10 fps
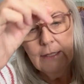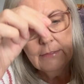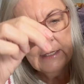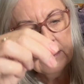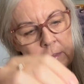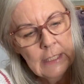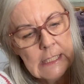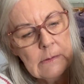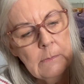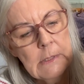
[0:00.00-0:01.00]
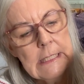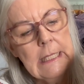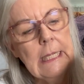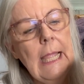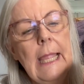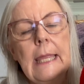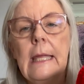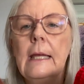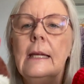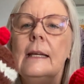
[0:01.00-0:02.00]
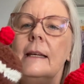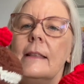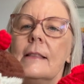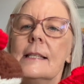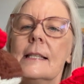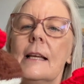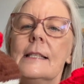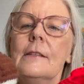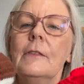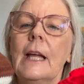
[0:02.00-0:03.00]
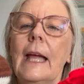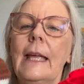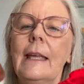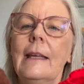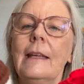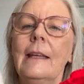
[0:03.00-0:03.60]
think the next one was the cake, the slice of cake.